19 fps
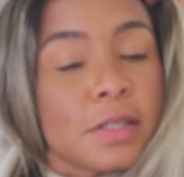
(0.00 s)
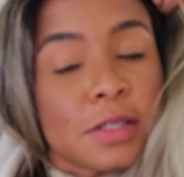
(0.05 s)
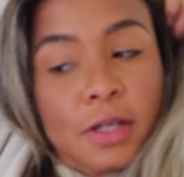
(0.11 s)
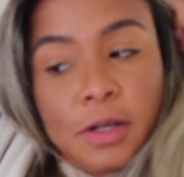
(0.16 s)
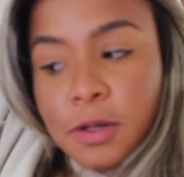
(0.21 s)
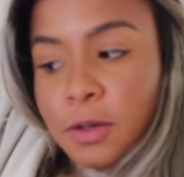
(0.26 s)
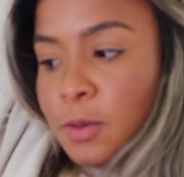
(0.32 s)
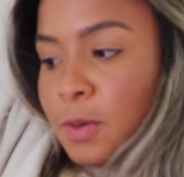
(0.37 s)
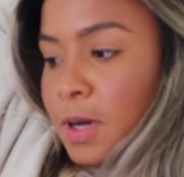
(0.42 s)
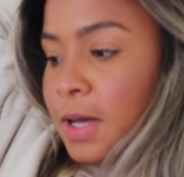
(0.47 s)

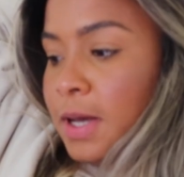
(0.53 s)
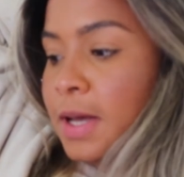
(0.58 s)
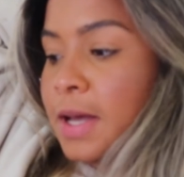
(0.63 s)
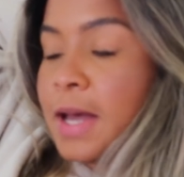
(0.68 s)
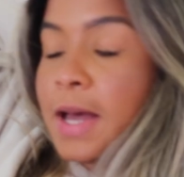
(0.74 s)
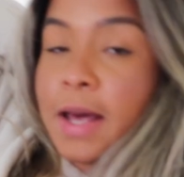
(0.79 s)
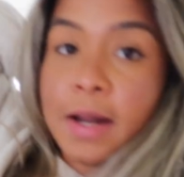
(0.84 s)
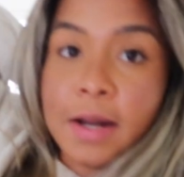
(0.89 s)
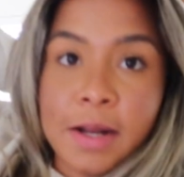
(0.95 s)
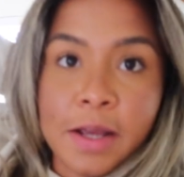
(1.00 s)
so
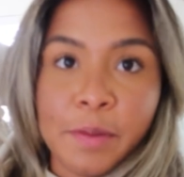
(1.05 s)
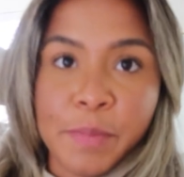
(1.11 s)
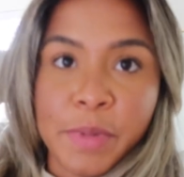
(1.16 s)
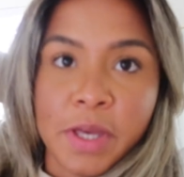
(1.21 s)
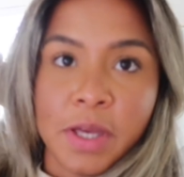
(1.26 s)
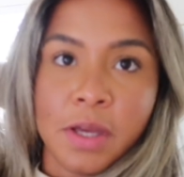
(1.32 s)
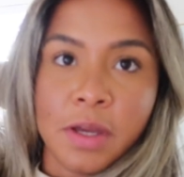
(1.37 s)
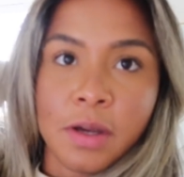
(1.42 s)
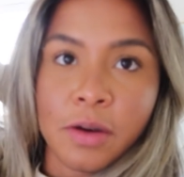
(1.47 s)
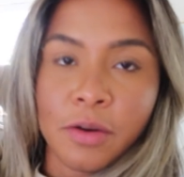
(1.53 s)
editing
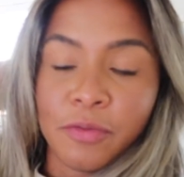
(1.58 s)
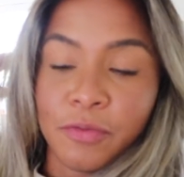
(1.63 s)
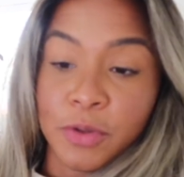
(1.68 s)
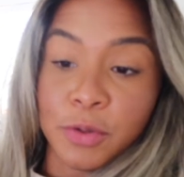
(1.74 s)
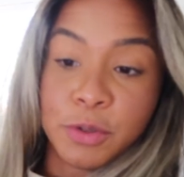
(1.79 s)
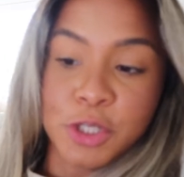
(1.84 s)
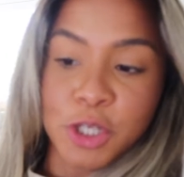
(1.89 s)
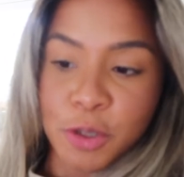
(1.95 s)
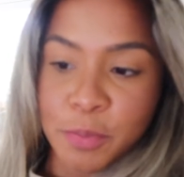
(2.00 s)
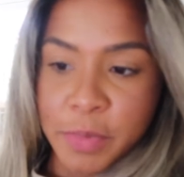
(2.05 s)
me here,
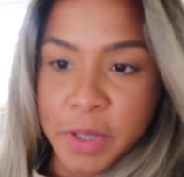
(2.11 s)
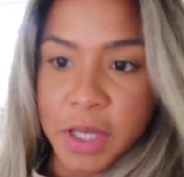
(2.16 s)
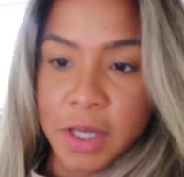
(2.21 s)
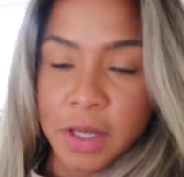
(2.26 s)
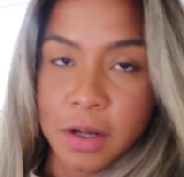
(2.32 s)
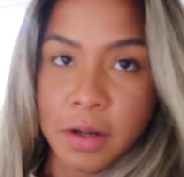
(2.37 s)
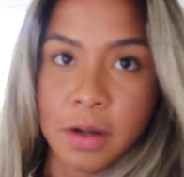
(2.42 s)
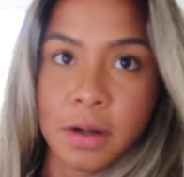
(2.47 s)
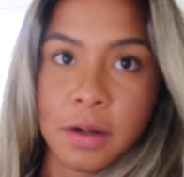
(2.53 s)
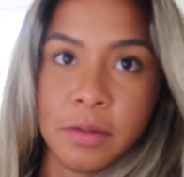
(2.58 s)
future me
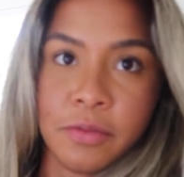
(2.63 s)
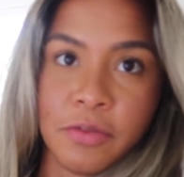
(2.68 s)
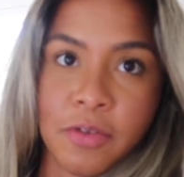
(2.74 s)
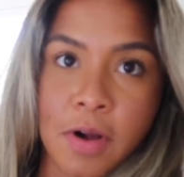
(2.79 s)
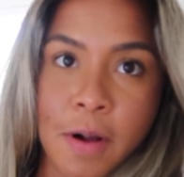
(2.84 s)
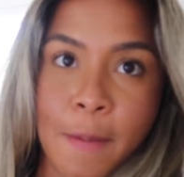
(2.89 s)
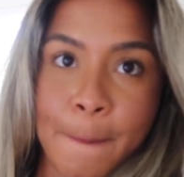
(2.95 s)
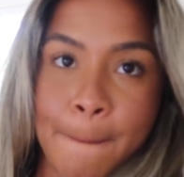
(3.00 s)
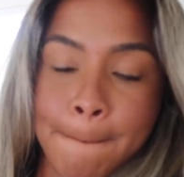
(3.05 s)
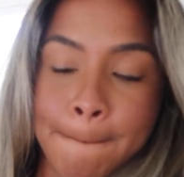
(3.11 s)
here
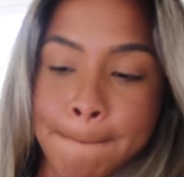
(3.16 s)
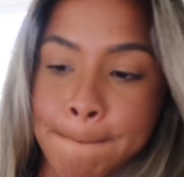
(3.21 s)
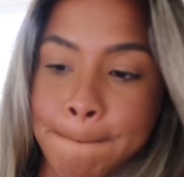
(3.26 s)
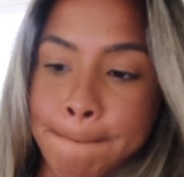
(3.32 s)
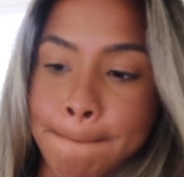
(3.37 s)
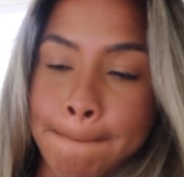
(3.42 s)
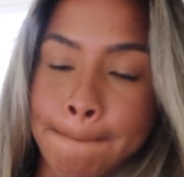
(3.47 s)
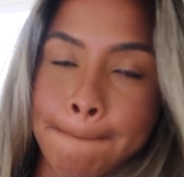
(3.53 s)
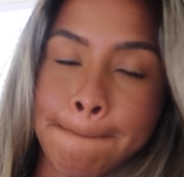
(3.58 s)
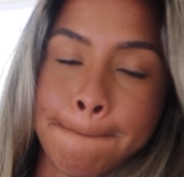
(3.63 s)
from
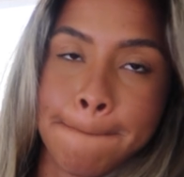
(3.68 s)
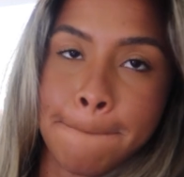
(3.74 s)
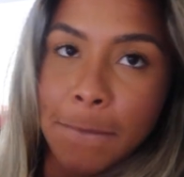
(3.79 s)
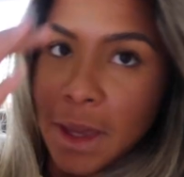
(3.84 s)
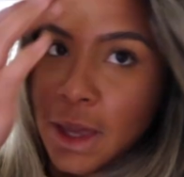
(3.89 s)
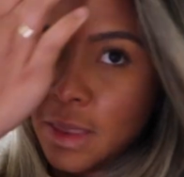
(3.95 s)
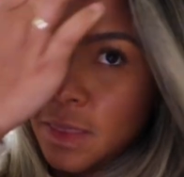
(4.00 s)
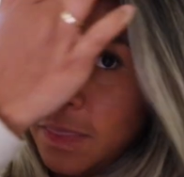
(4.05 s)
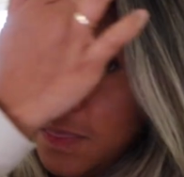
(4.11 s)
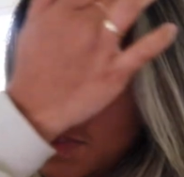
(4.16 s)

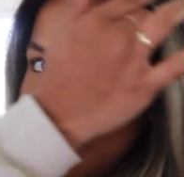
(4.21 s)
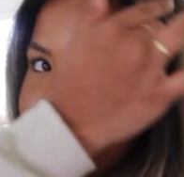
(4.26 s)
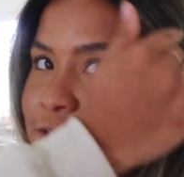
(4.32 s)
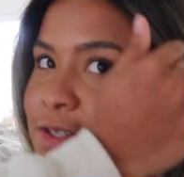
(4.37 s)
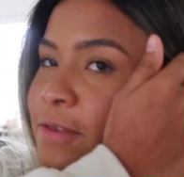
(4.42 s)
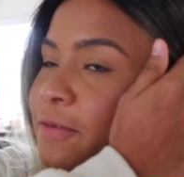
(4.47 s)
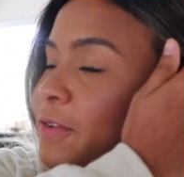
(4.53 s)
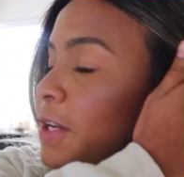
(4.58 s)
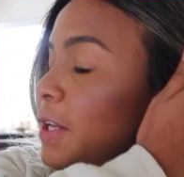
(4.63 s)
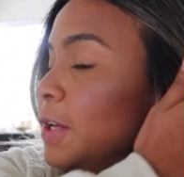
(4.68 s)
this
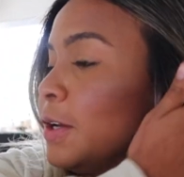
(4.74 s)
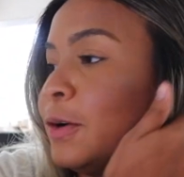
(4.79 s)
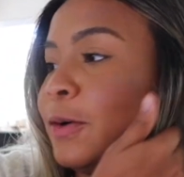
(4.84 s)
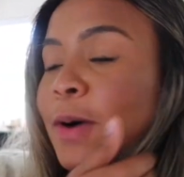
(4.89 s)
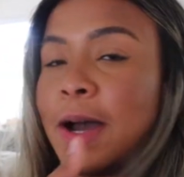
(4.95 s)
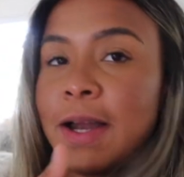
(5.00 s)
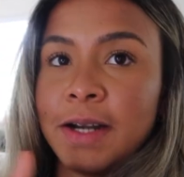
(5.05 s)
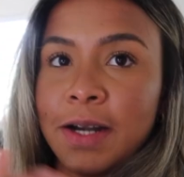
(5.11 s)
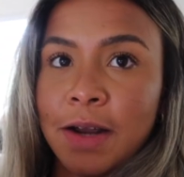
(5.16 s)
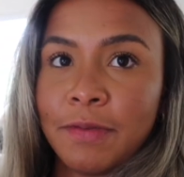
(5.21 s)

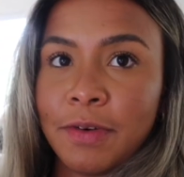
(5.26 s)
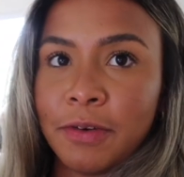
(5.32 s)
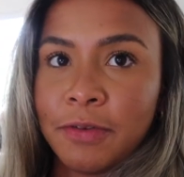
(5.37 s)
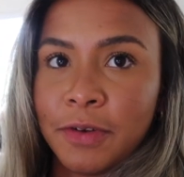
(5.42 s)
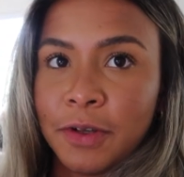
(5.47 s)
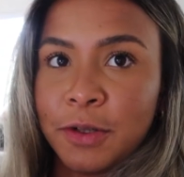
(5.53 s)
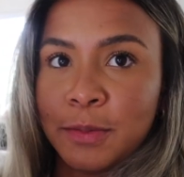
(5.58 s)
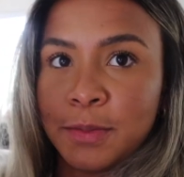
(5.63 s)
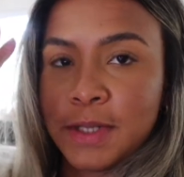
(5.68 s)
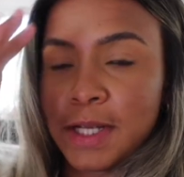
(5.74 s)
video. I never
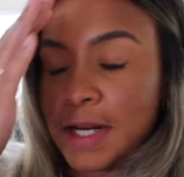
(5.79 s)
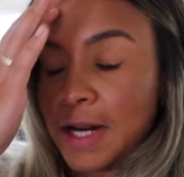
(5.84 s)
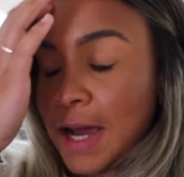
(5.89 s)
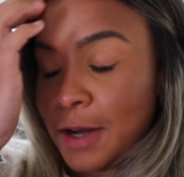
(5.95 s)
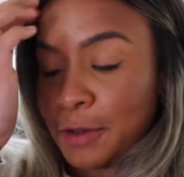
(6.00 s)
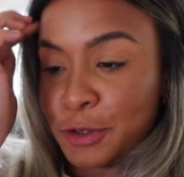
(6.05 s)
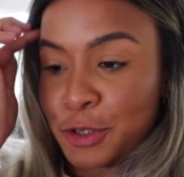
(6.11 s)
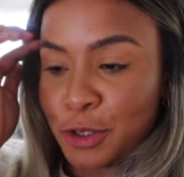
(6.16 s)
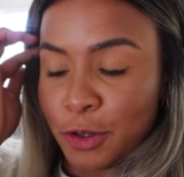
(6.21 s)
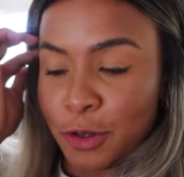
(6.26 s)
filmed an
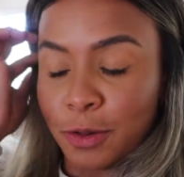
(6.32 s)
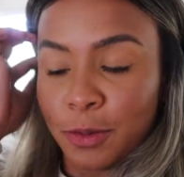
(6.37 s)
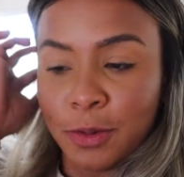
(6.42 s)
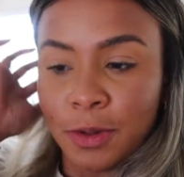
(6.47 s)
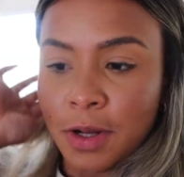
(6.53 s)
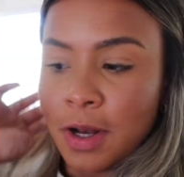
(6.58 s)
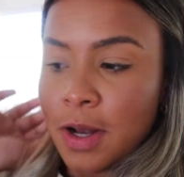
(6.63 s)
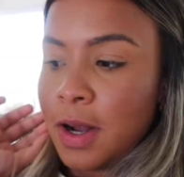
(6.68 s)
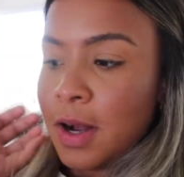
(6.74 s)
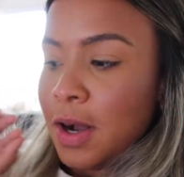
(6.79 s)
outro.
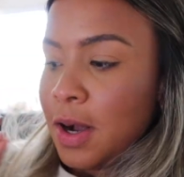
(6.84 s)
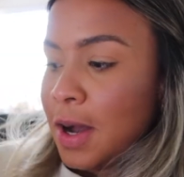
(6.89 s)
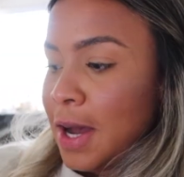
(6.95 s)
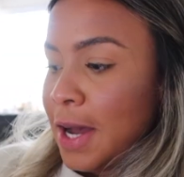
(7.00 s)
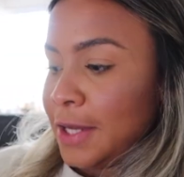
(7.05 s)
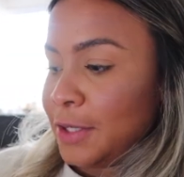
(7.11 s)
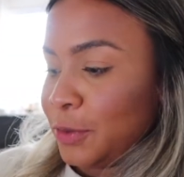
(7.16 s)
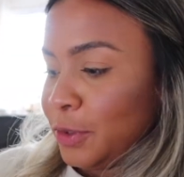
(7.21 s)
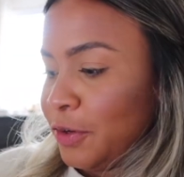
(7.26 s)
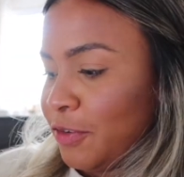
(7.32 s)

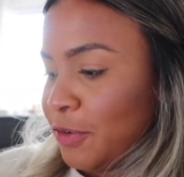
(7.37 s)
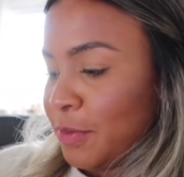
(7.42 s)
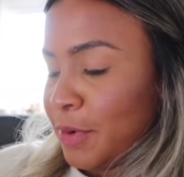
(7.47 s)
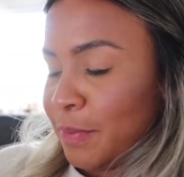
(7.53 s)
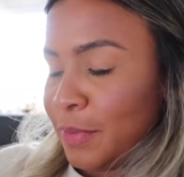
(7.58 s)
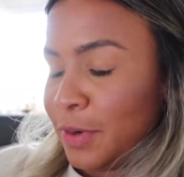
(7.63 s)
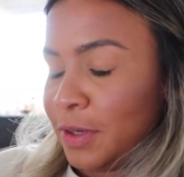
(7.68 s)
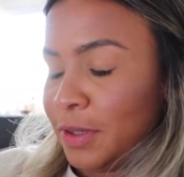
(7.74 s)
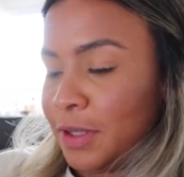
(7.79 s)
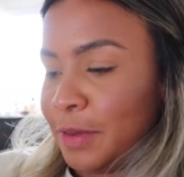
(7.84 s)
I don't even
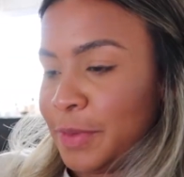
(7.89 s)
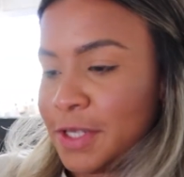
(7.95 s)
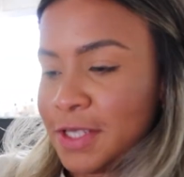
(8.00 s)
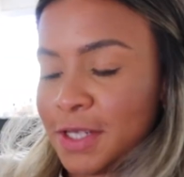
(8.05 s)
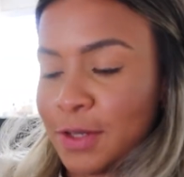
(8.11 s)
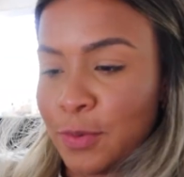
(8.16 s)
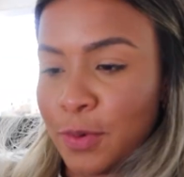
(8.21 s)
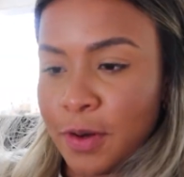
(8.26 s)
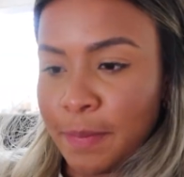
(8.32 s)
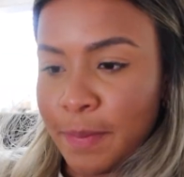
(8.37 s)
remember. Let me
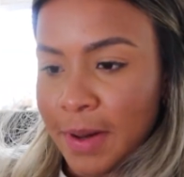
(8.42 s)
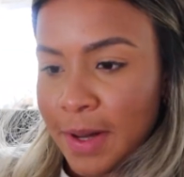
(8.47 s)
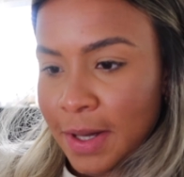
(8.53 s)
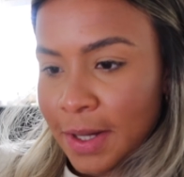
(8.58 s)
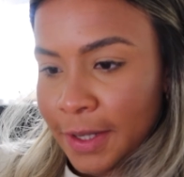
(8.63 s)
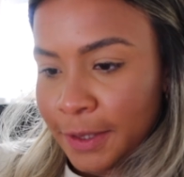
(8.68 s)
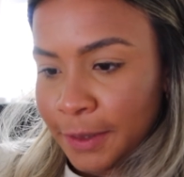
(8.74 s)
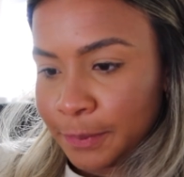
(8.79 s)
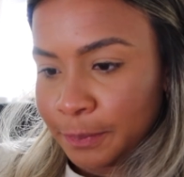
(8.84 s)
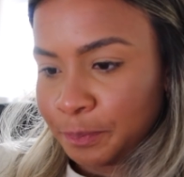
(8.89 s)
see what
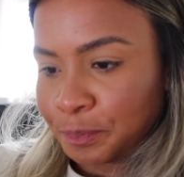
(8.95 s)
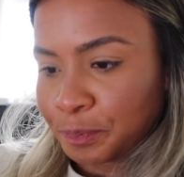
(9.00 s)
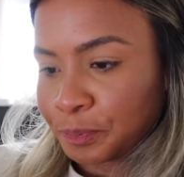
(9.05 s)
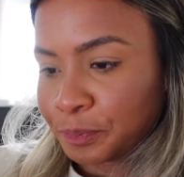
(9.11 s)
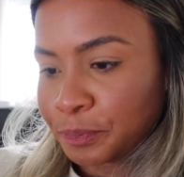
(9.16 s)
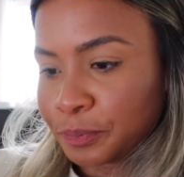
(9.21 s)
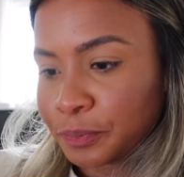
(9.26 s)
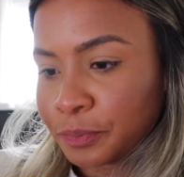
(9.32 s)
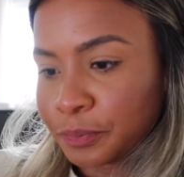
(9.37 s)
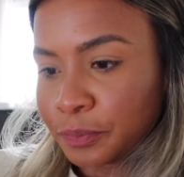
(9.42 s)
my
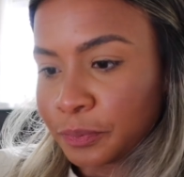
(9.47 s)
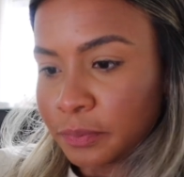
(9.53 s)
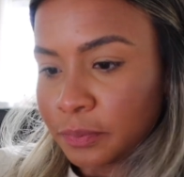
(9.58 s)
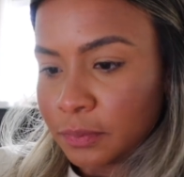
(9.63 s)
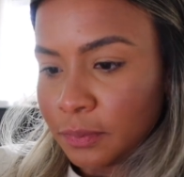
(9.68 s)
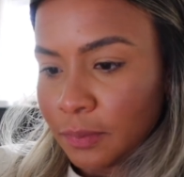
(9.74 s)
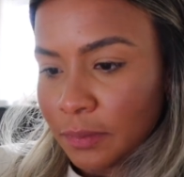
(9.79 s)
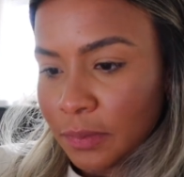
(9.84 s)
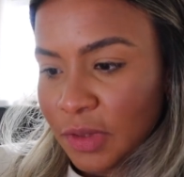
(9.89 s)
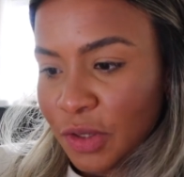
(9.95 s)

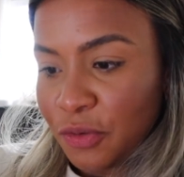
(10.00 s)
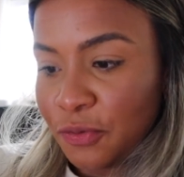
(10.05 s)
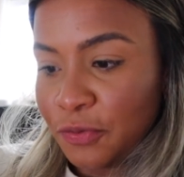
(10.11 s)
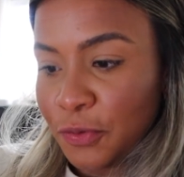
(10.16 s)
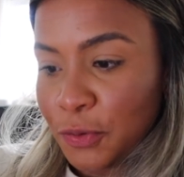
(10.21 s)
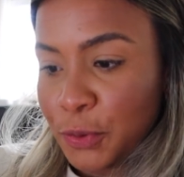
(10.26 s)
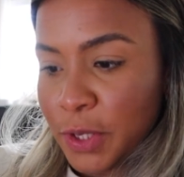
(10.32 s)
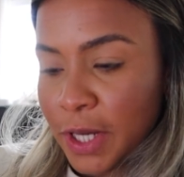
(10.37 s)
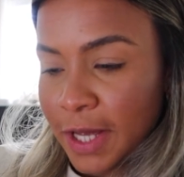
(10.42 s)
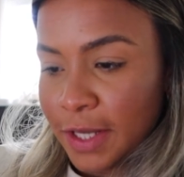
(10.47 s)

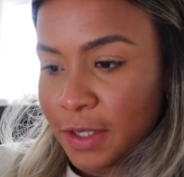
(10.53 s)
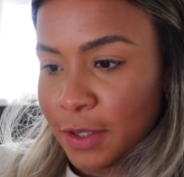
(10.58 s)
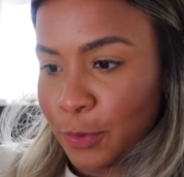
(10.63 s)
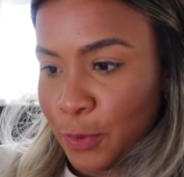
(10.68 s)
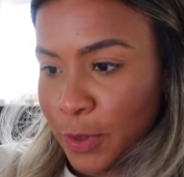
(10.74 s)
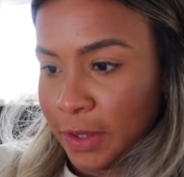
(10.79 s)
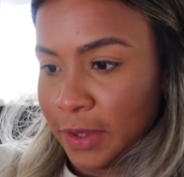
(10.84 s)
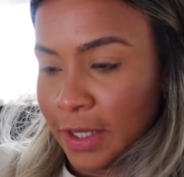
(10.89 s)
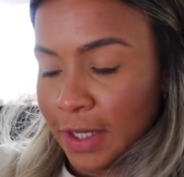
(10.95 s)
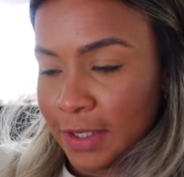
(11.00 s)
food ended
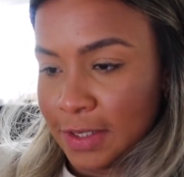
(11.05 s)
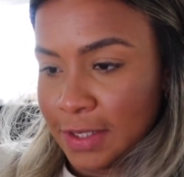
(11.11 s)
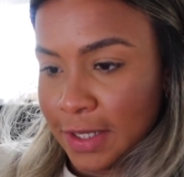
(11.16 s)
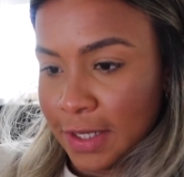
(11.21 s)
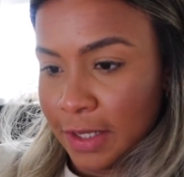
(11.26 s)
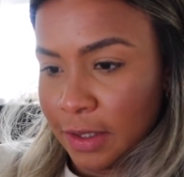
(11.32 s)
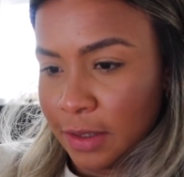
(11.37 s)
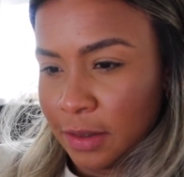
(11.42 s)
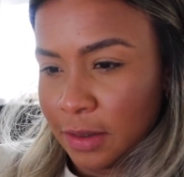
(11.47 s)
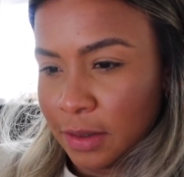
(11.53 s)
with that
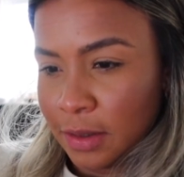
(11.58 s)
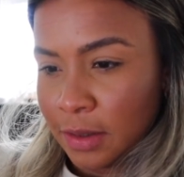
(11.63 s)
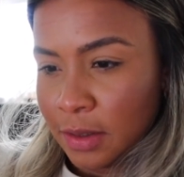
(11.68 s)
day.